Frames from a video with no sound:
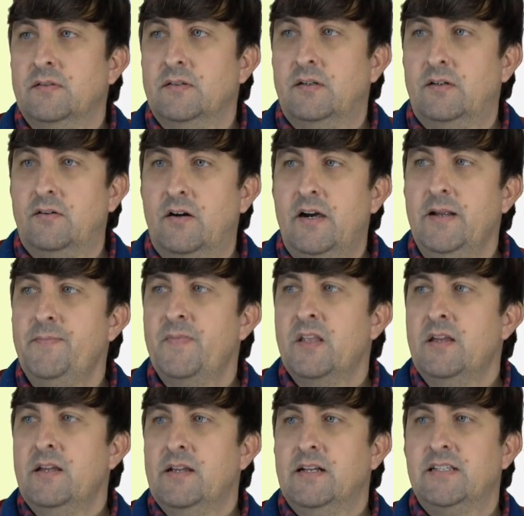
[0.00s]
all right?
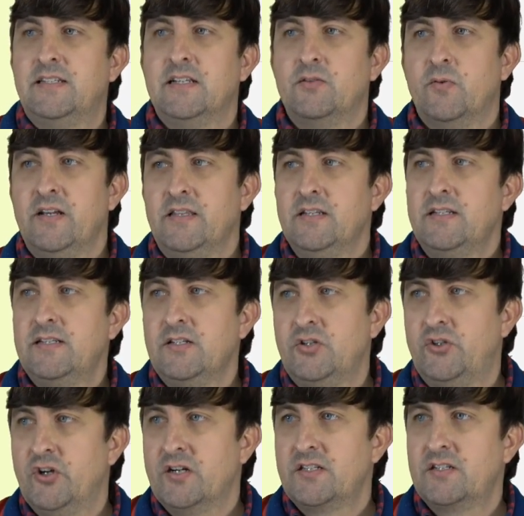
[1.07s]
And it says, wait, this is
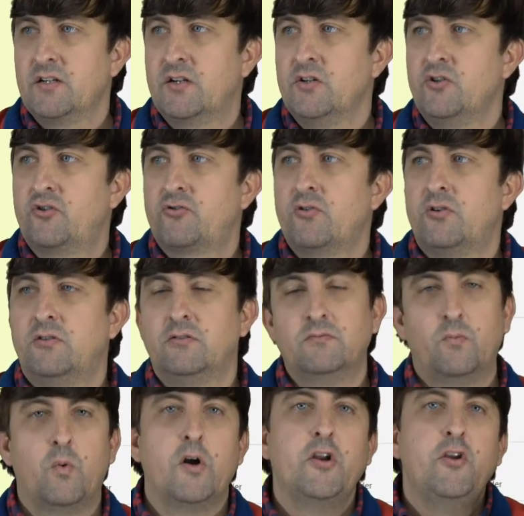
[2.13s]
just a control.
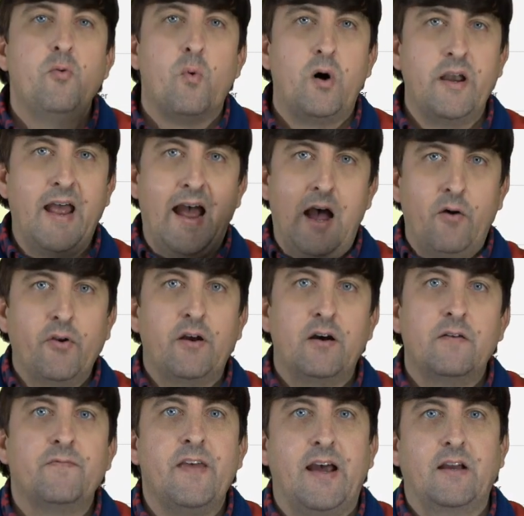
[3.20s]
What do you want out
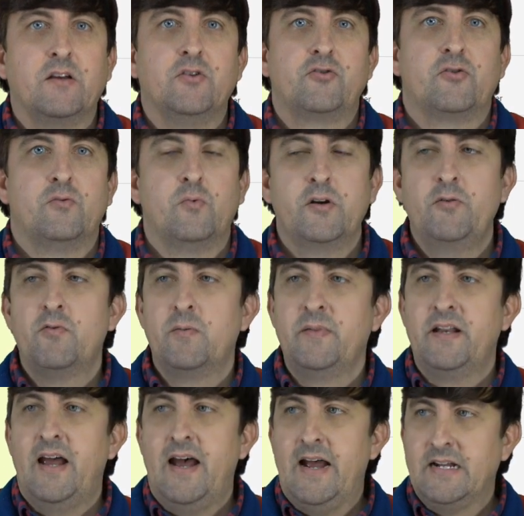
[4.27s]
of that control? What do you want me
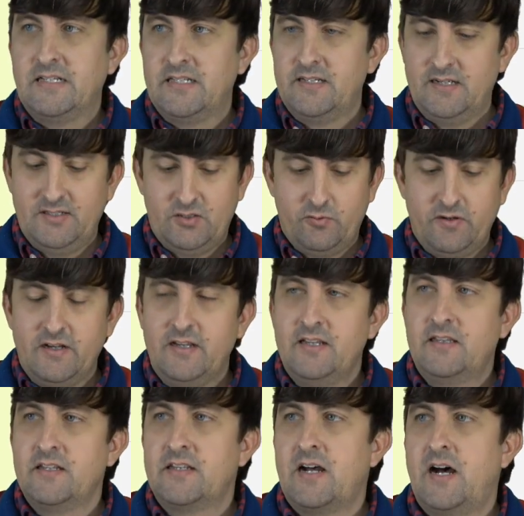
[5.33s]
to access? So we're going to
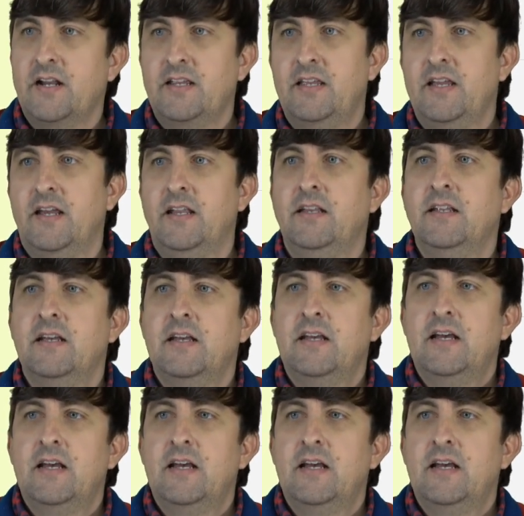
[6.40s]
hit the dot again.